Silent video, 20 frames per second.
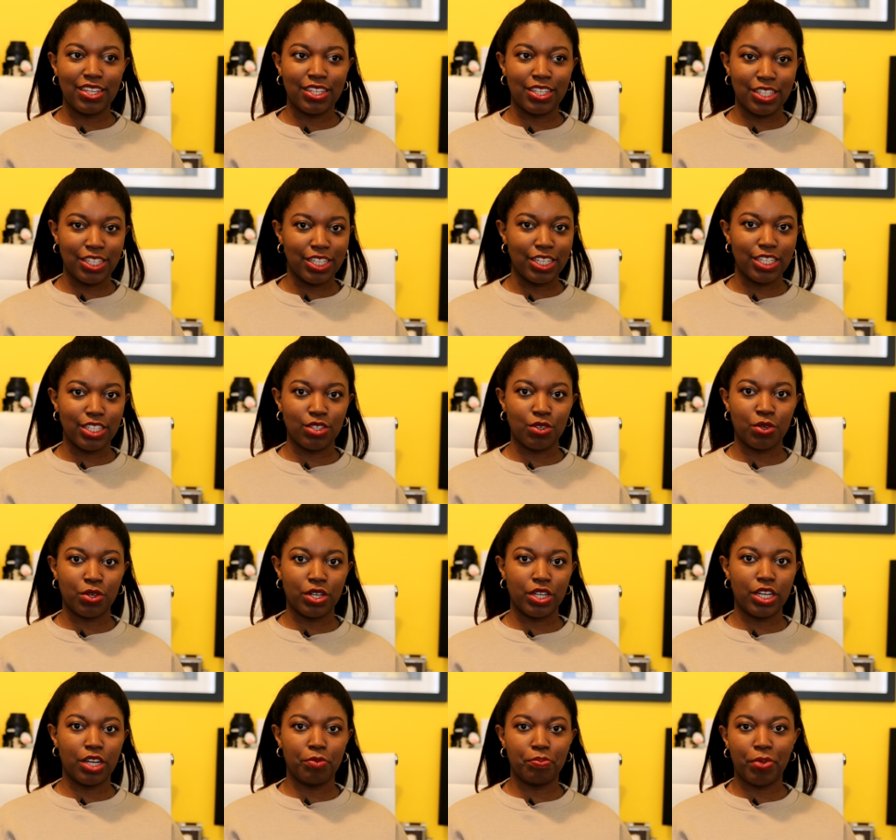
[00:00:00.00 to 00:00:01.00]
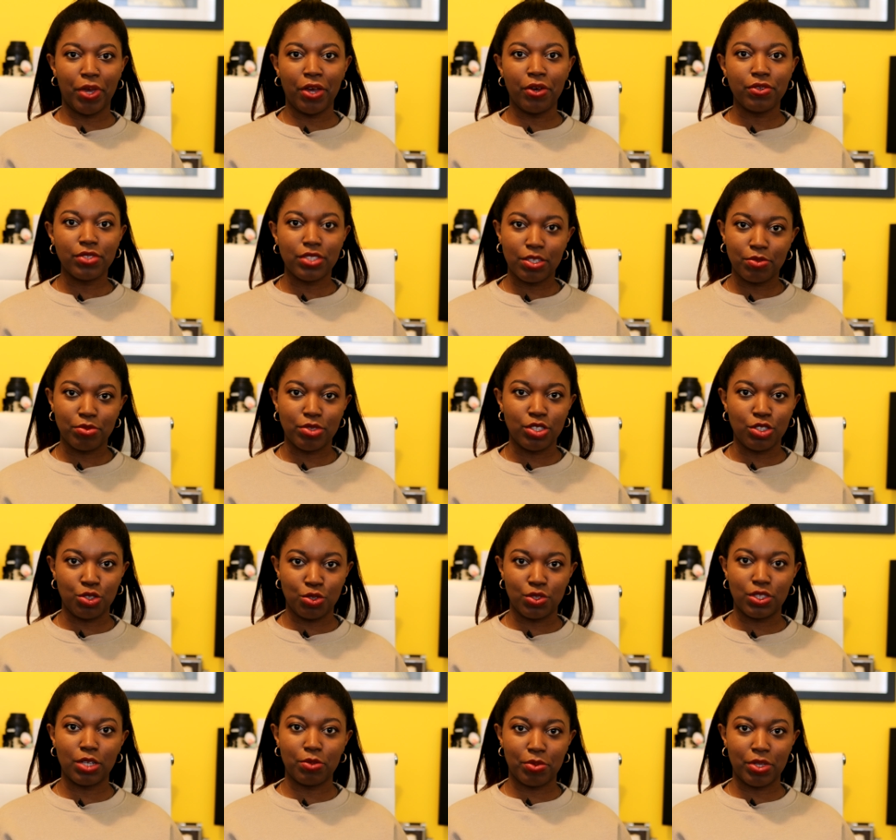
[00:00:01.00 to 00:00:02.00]
good, or it compels them to
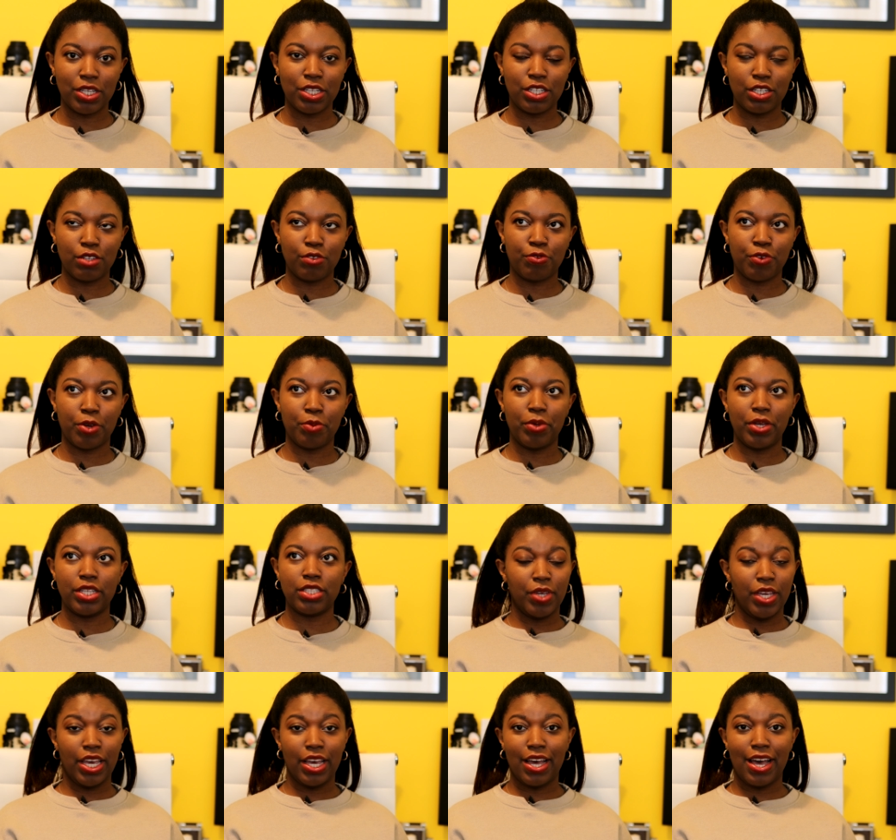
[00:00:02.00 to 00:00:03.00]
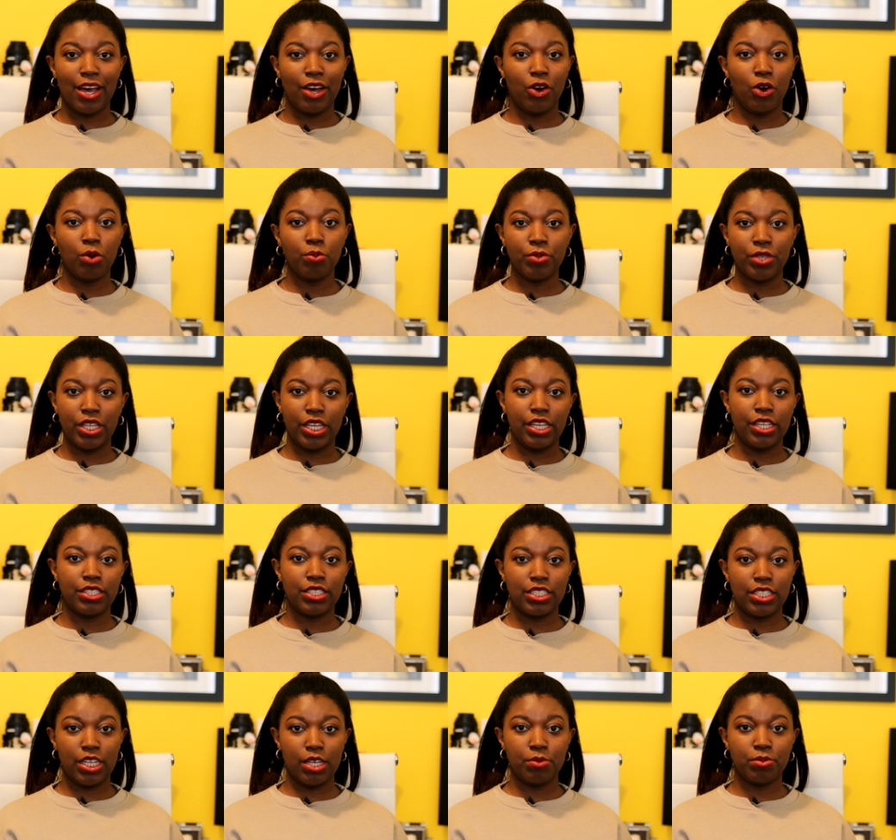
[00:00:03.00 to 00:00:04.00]
do something good from it. But yeah, I hope
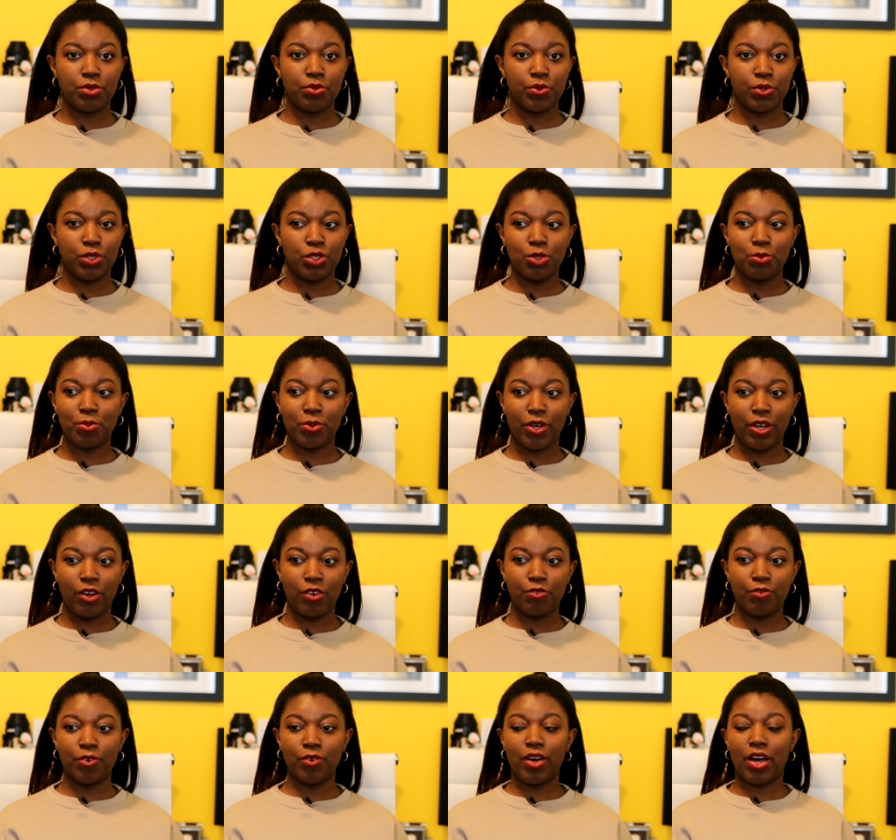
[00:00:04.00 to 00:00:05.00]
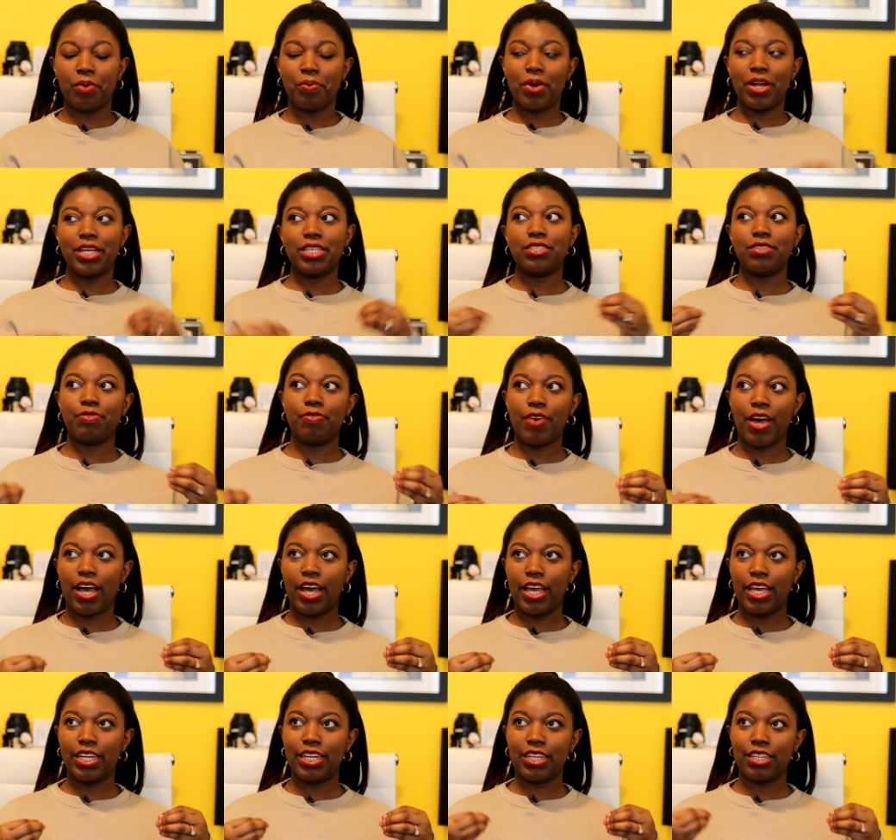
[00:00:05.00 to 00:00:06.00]
these tips were super helpful. I wanted to
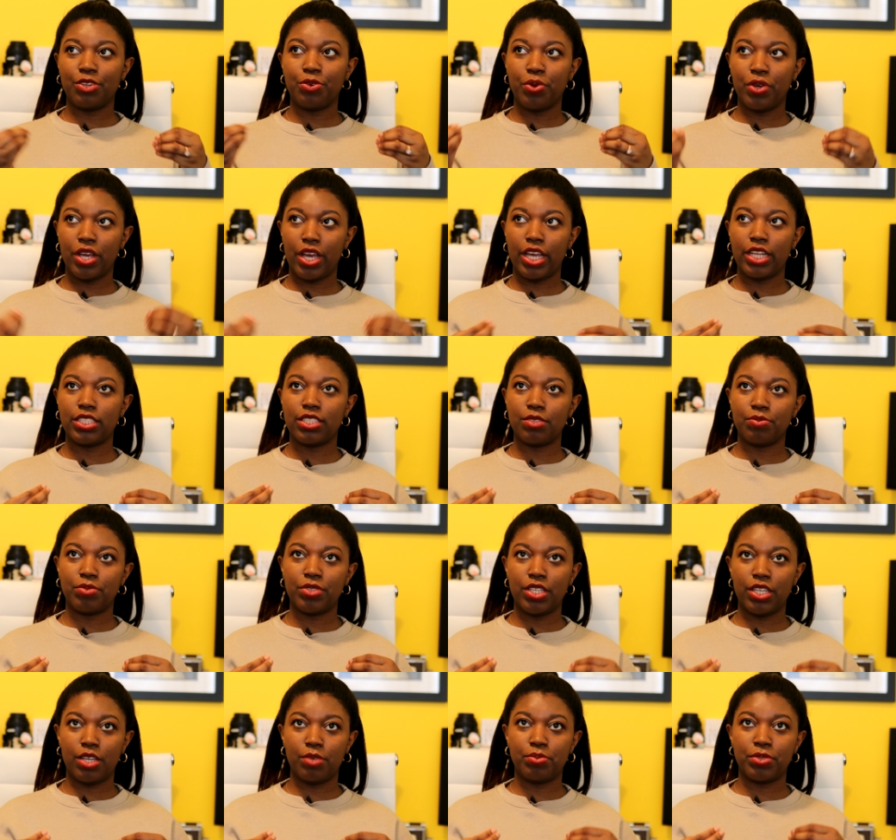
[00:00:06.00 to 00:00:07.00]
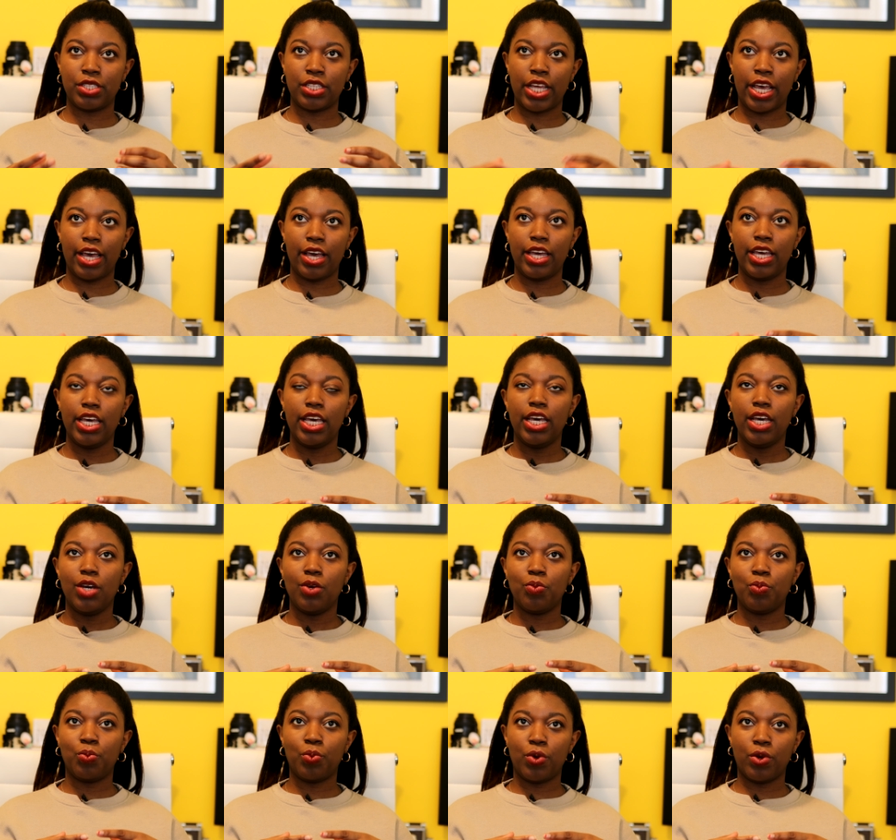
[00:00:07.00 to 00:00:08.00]
find and create some tips that
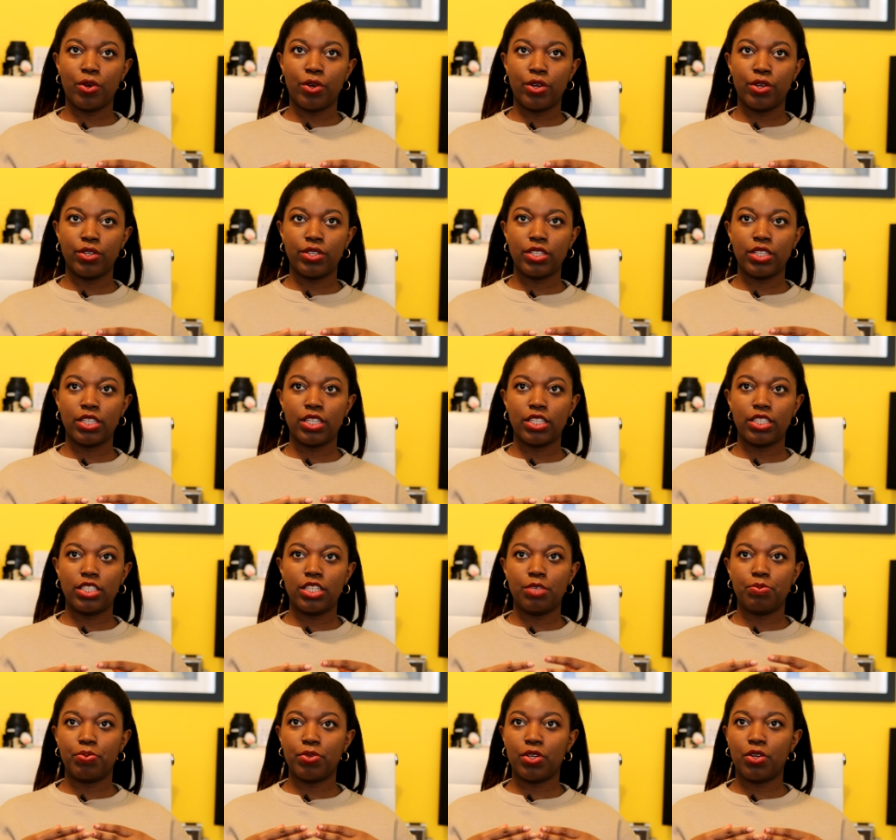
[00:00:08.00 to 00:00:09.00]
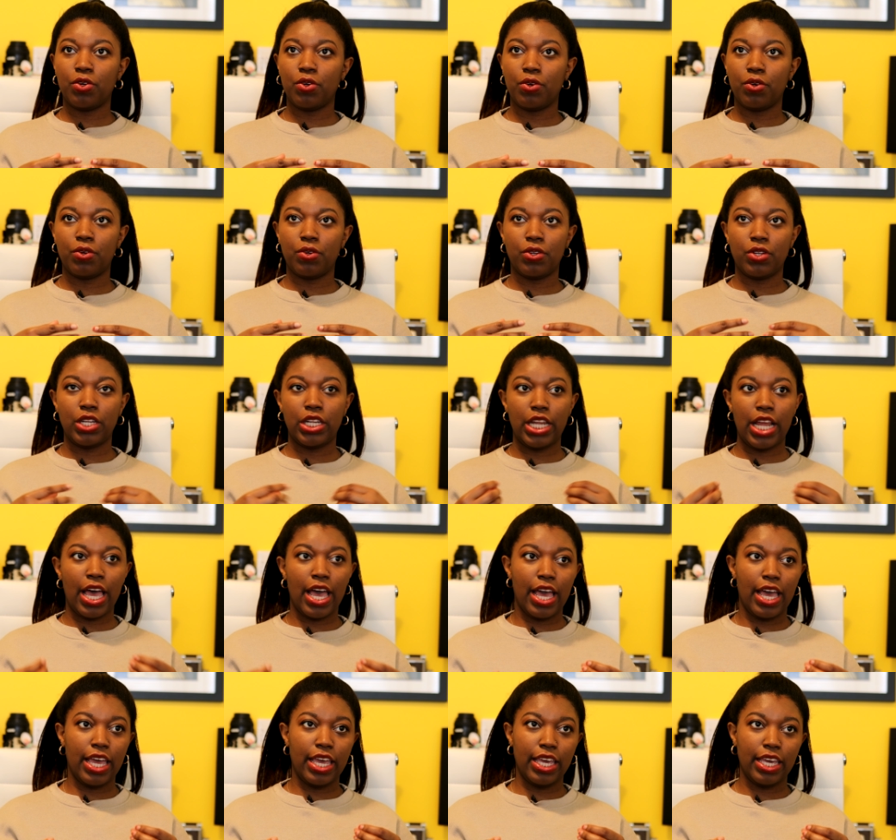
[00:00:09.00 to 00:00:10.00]
weren't the typical,
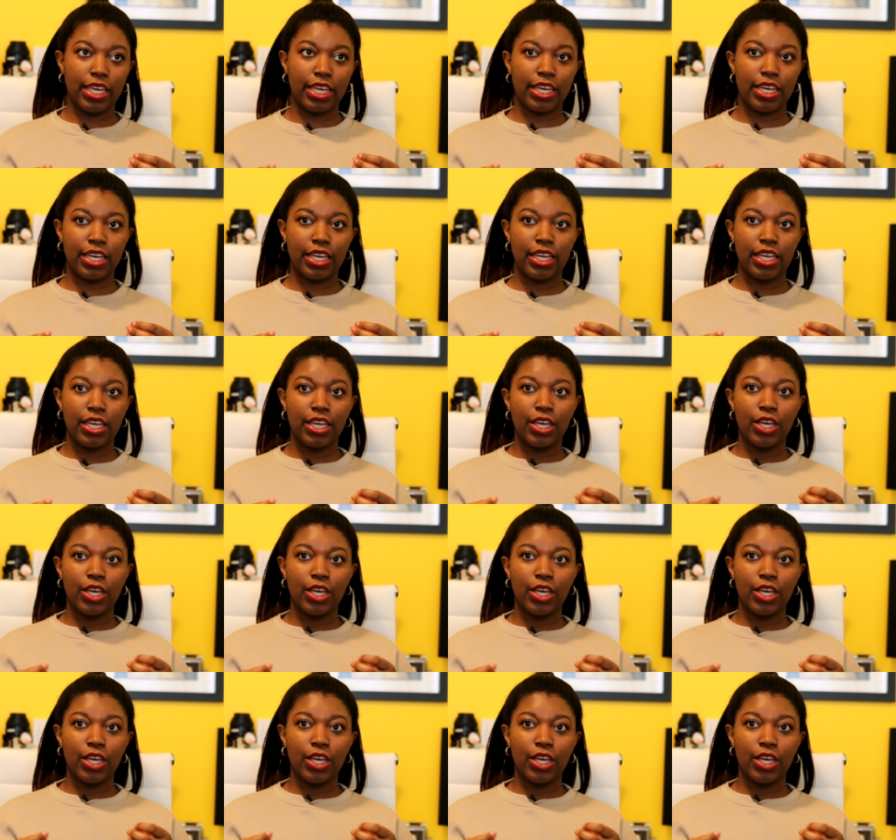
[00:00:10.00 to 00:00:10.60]
like,